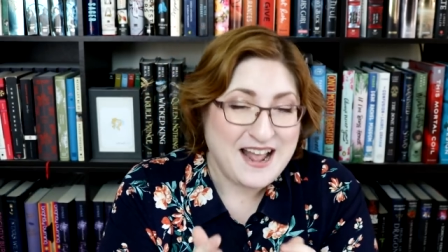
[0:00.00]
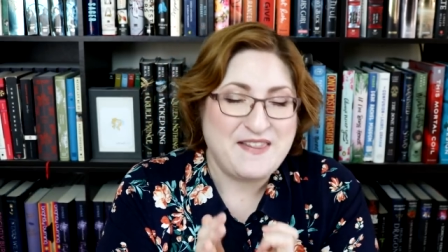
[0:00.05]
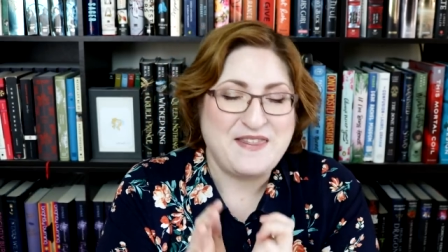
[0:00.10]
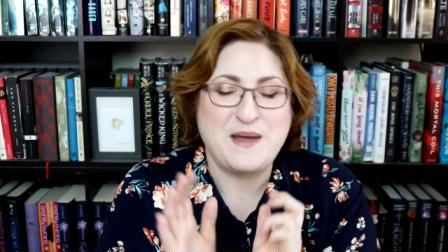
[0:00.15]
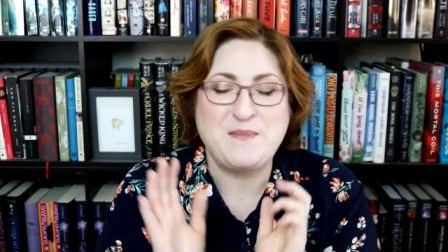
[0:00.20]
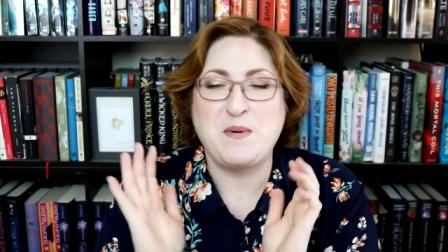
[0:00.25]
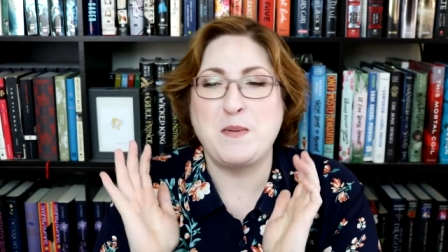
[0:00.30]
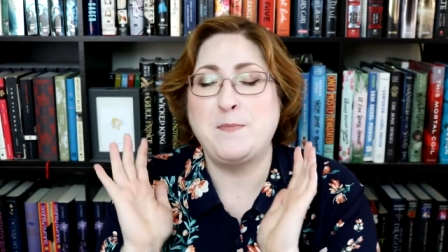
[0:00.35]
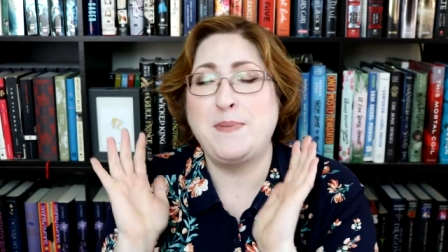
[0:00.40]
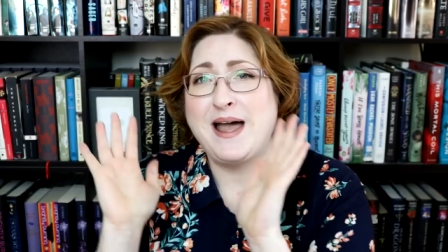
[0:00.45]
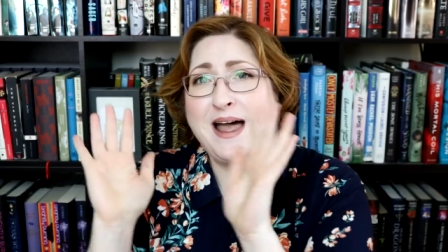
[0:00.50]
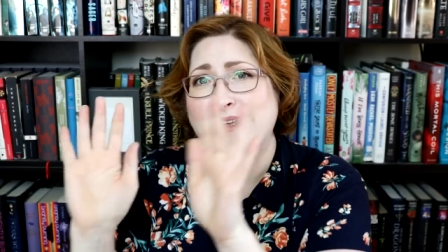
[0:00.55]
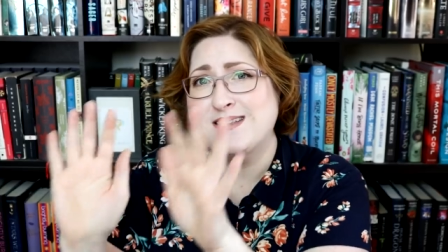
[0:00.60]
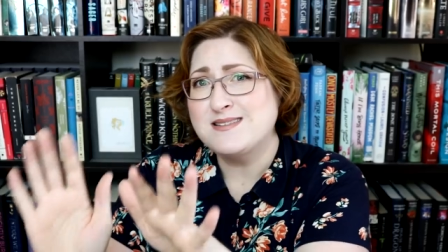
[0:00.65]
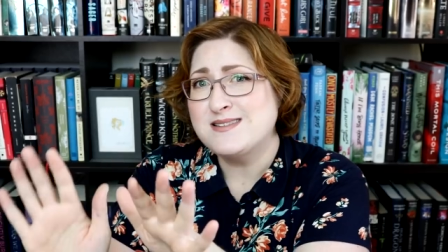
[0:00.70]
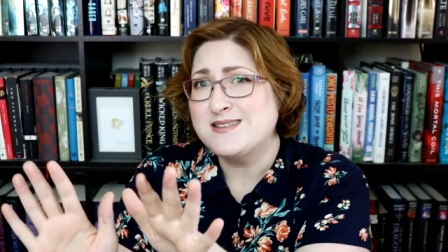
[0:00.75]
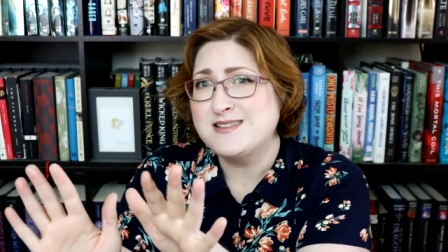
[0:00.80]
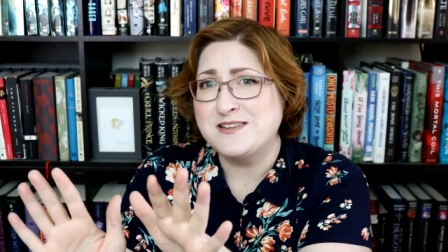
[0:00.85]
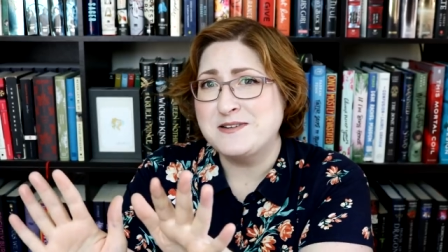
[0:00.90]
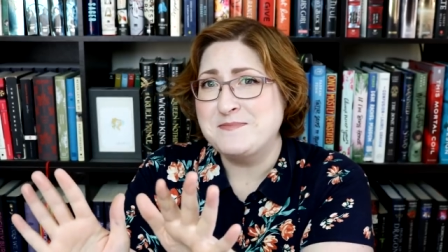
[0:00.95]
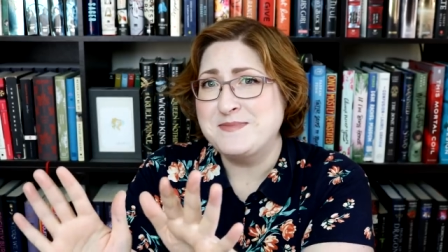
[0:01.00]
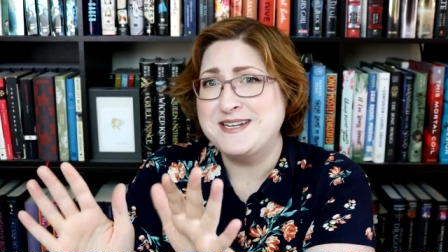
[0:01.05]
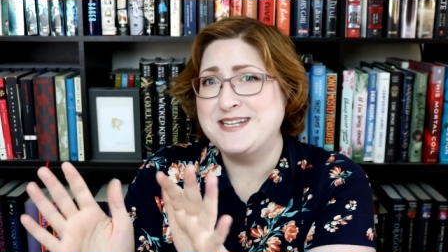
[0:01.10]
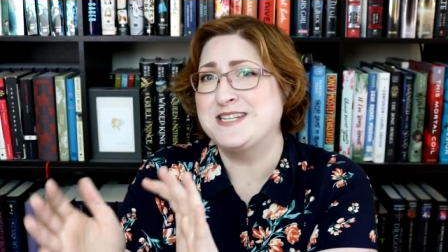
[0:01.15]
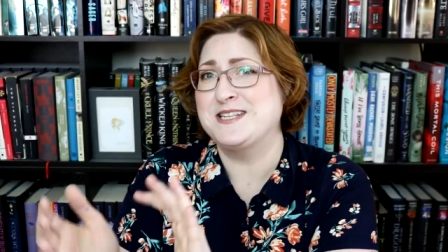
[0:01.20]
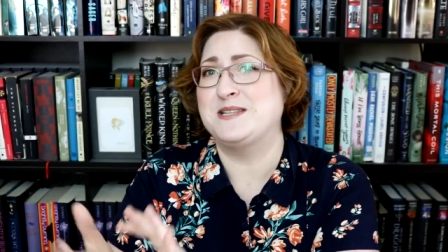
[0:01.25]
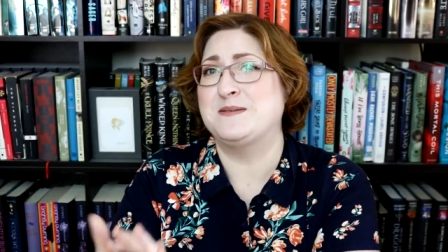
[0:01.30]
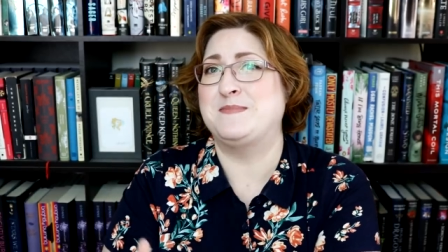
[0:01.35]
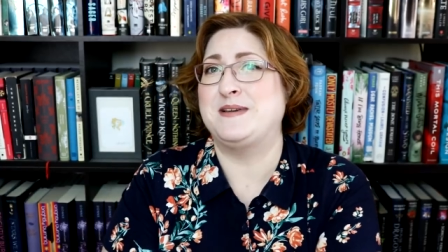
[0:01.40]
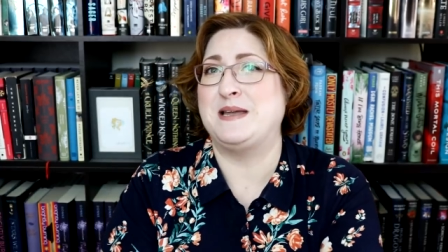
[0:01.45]
that propels them
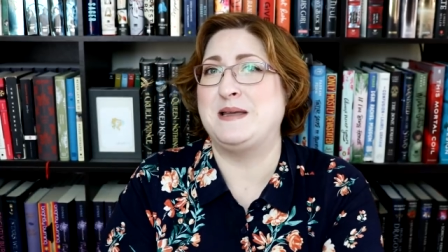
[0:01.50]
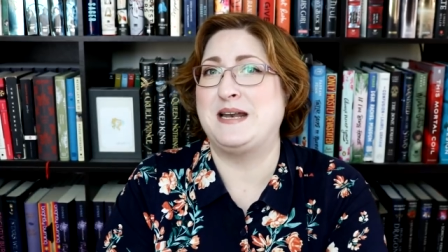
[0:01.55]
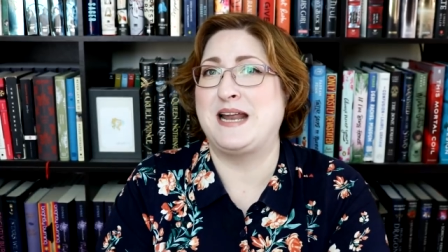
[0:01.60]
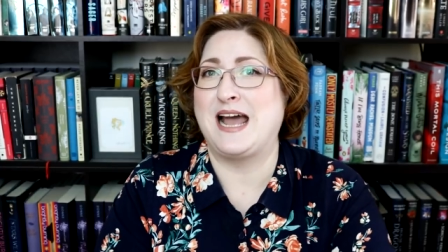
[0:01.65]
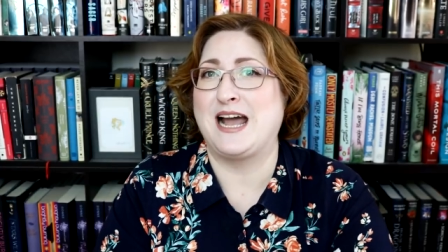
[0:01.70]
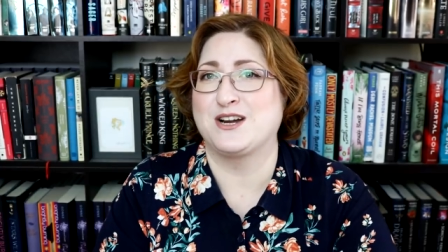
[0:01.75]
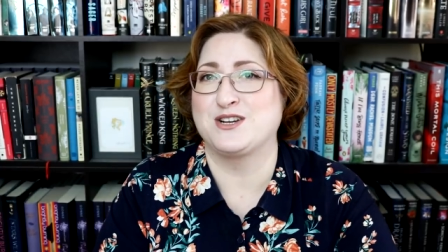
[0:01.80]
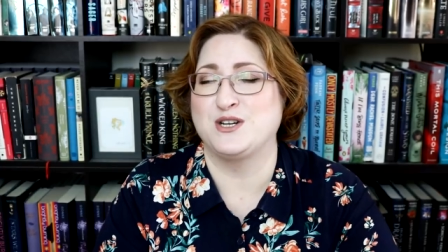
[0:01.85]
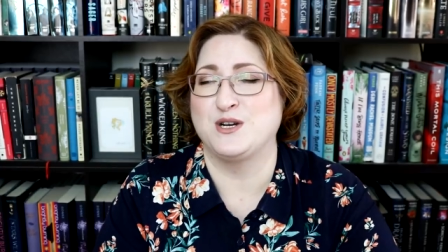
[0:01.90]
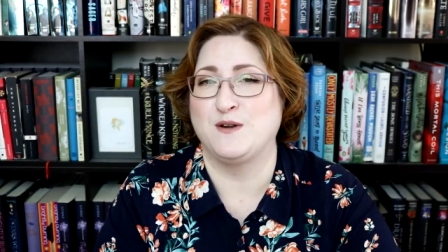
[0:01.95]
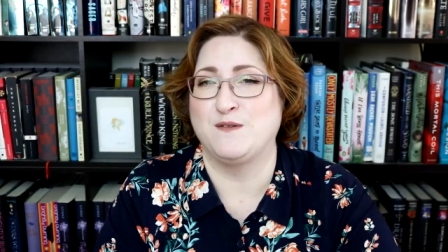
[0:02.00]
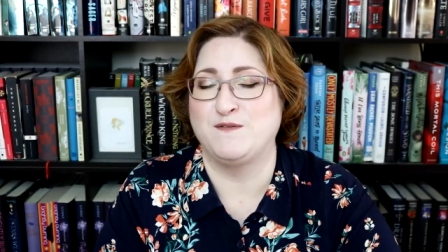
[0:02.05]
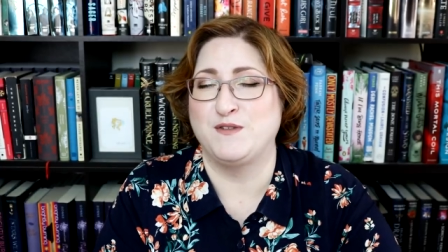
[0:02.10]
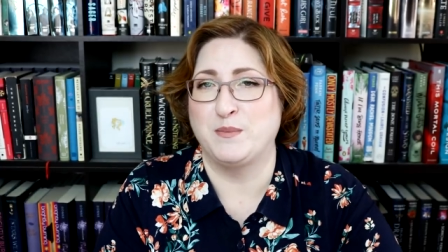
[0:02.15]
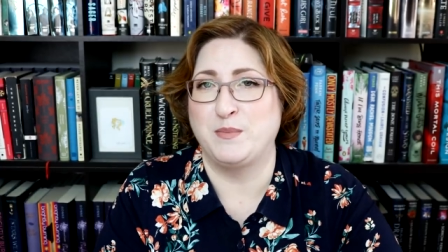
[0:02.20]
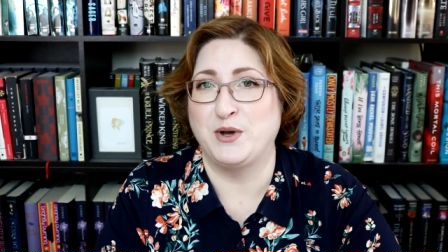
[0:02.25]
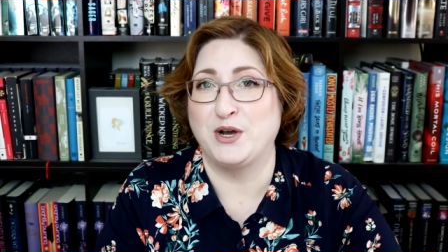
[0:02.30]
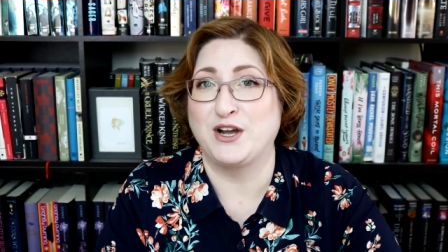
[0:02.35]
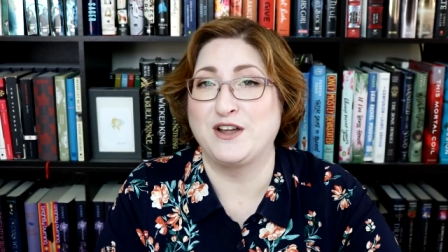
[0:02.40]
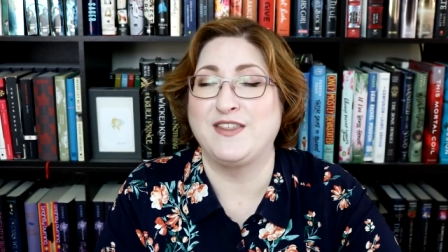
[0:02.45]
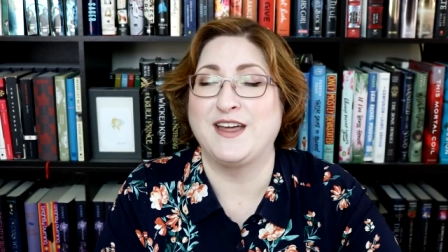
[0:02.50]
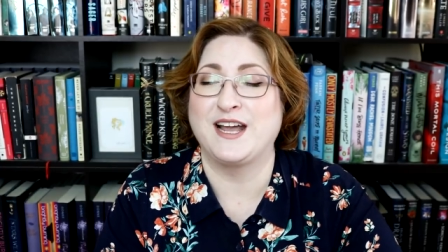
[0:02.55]
into the main action of the book.